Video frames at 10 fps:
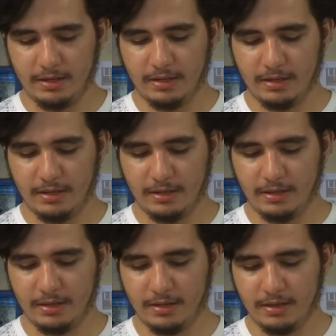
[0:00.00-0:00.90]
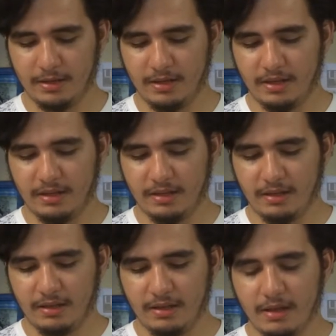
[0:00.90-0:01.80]

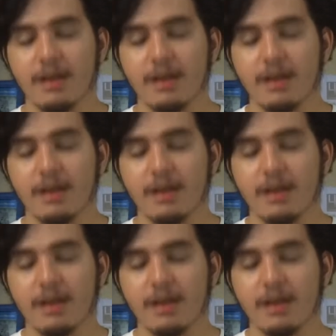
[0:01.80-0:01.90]
(silence)